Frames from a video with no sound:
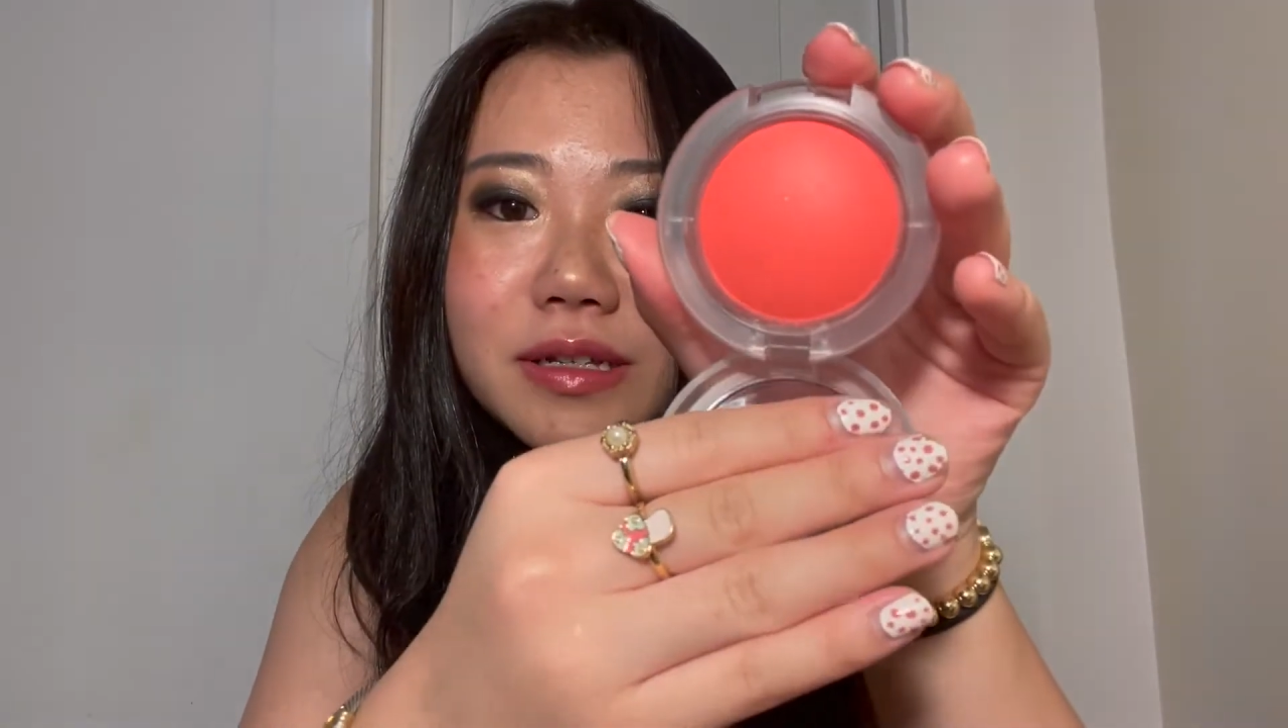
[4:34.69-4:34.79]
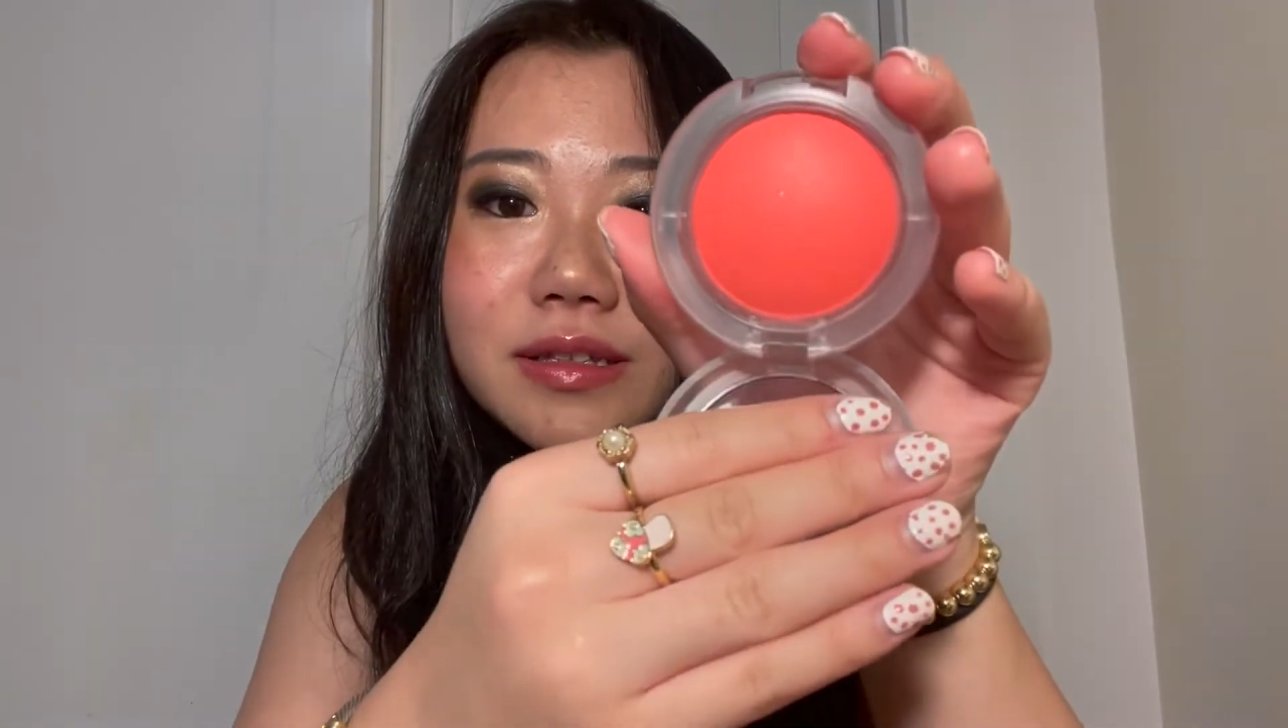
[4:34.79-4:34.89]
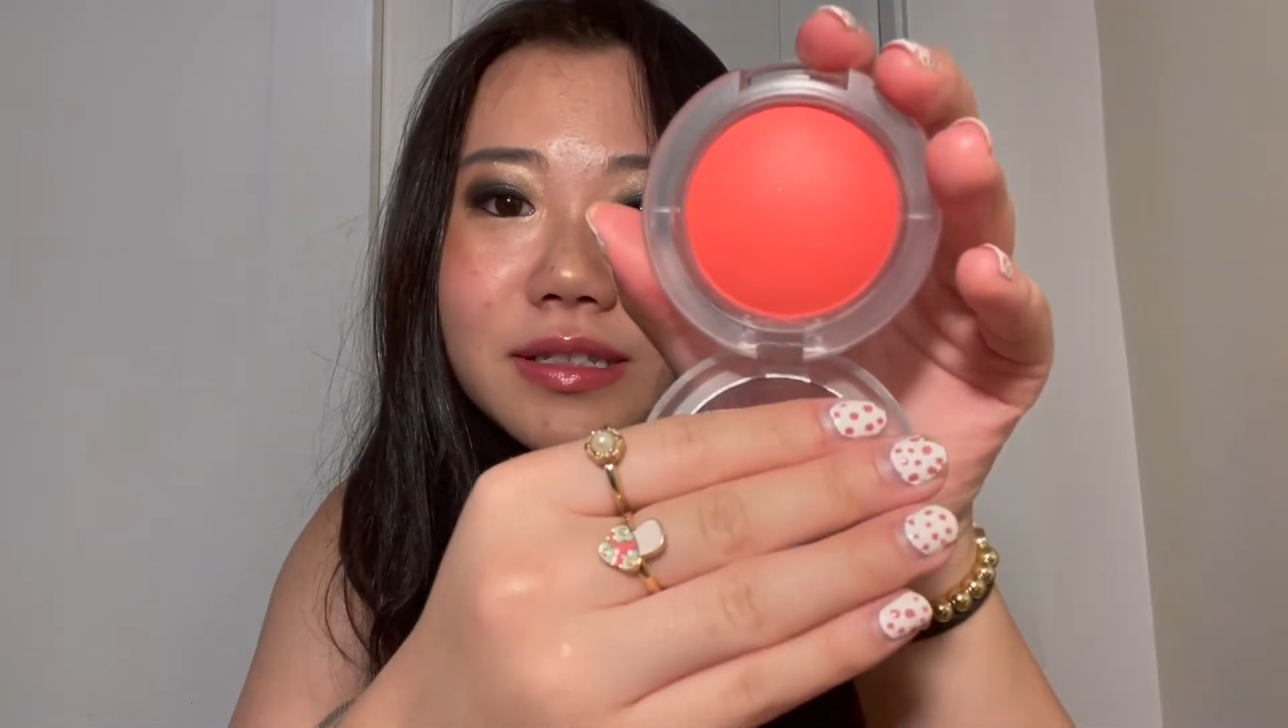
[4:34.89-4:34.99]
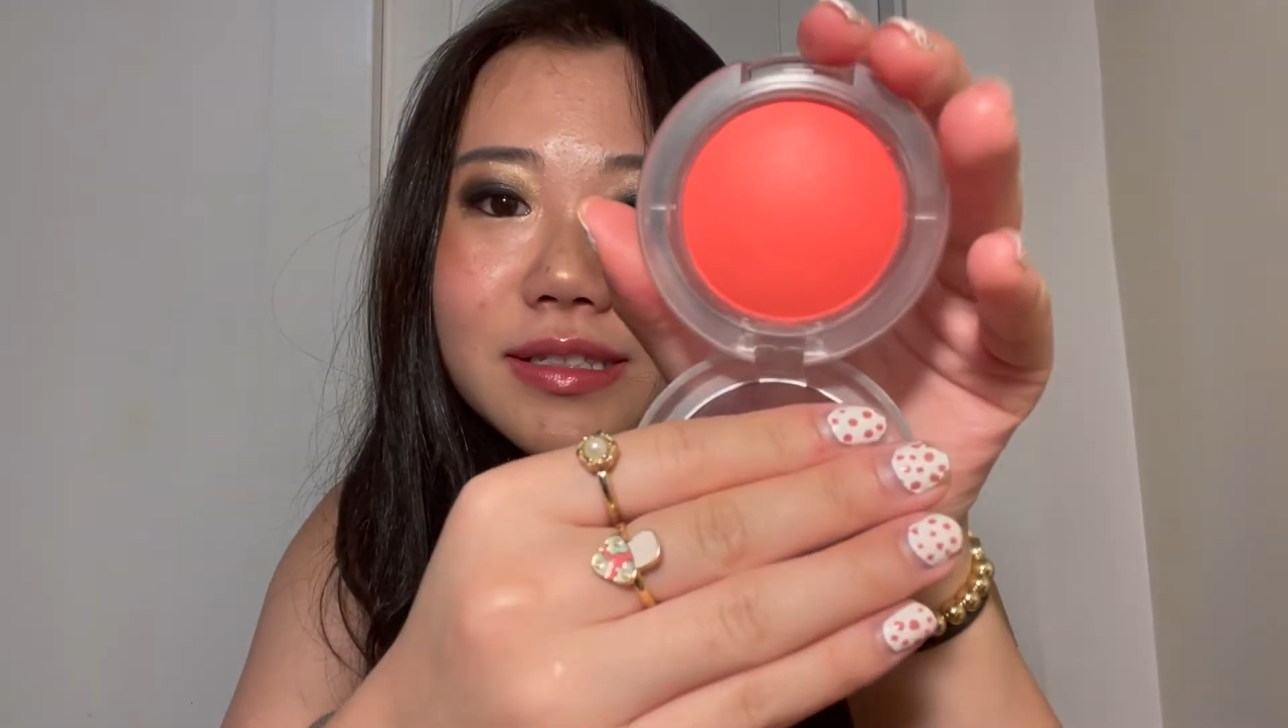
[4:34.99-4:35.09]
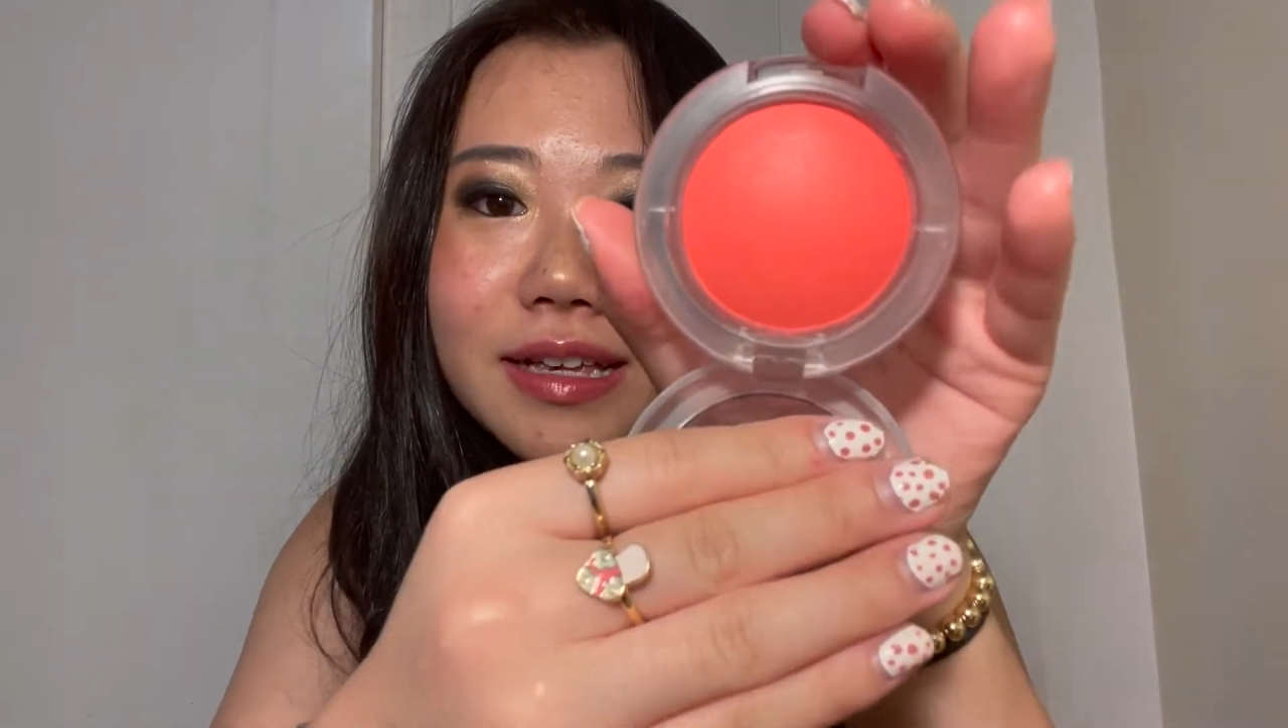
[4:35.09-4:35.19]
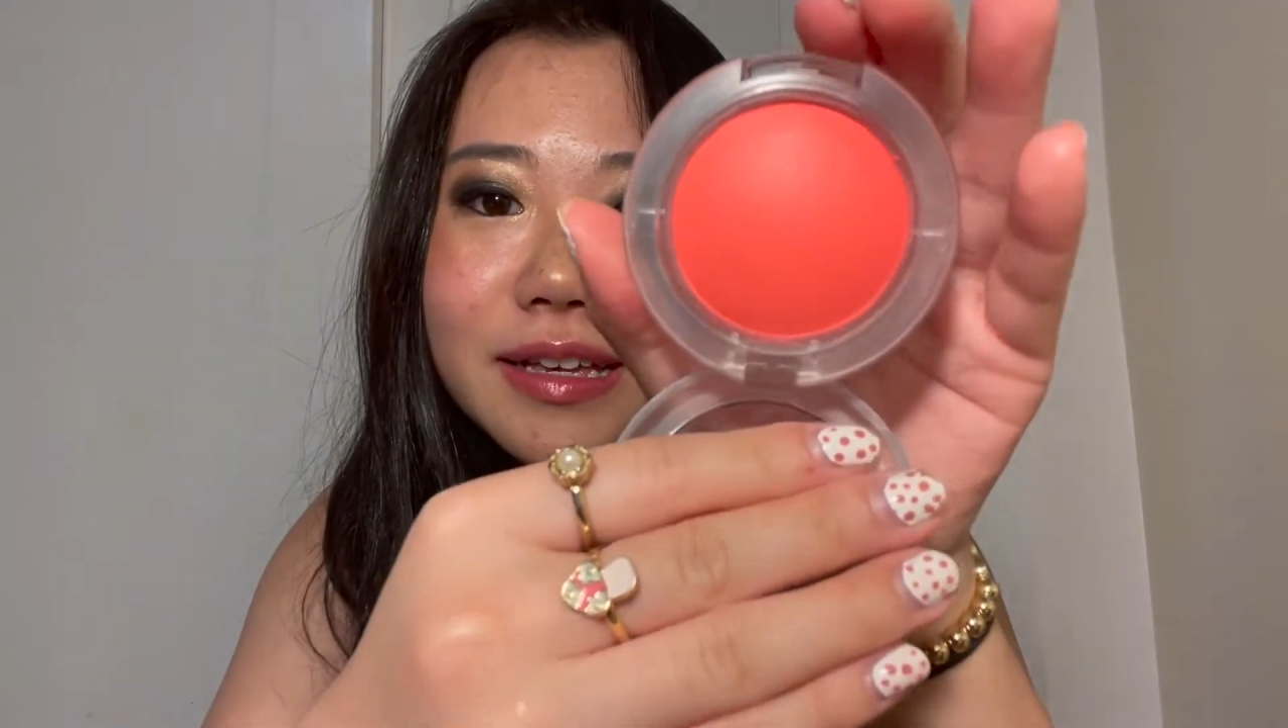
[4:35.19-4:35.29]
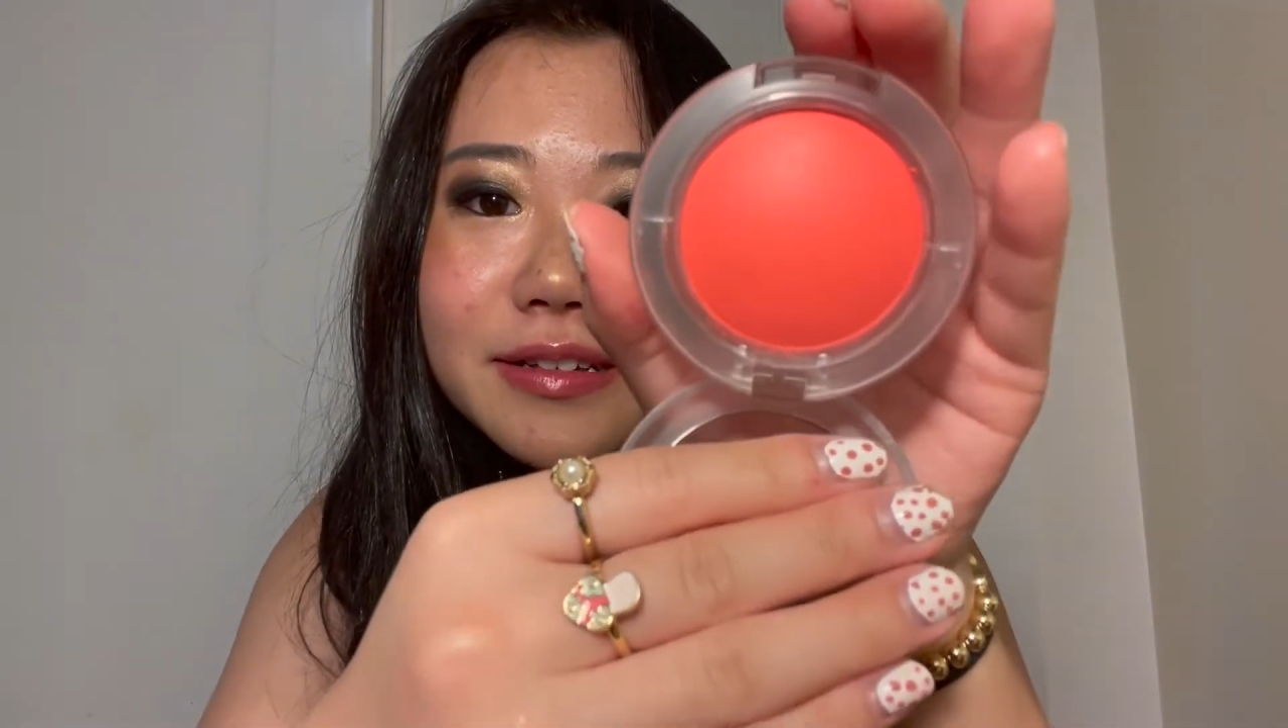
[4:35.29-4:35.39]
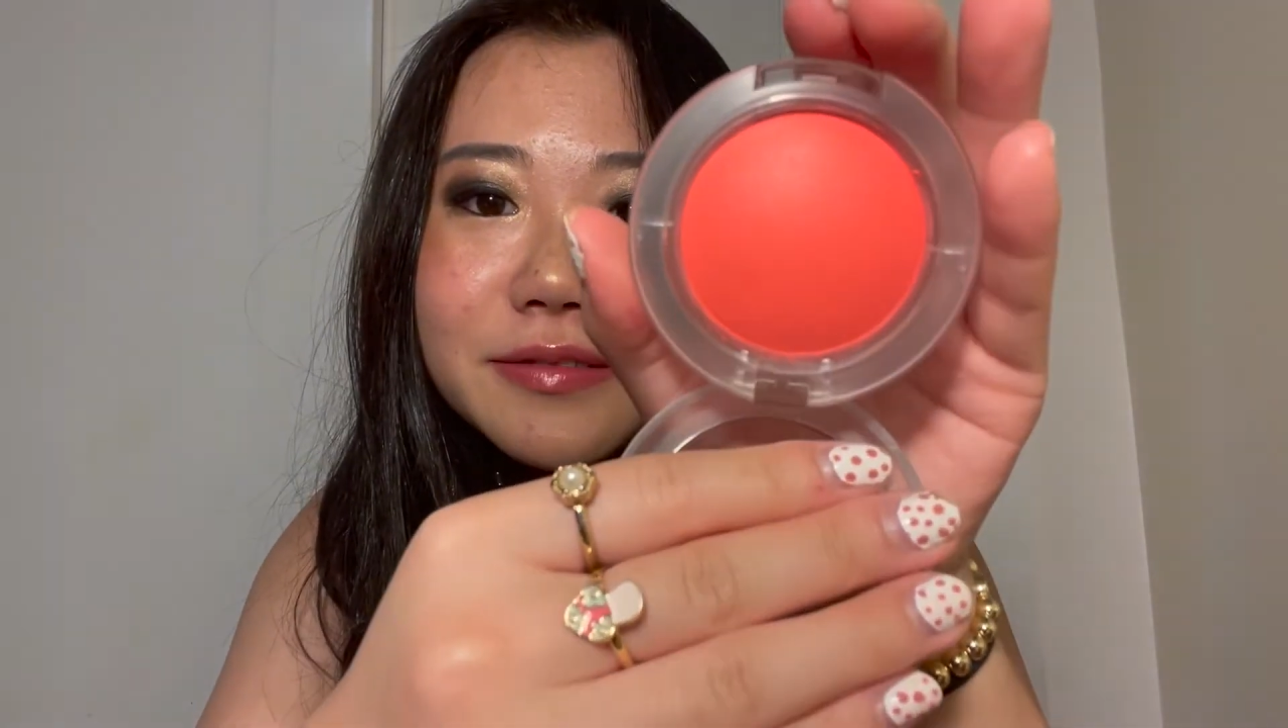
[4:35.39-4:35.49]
it looks like.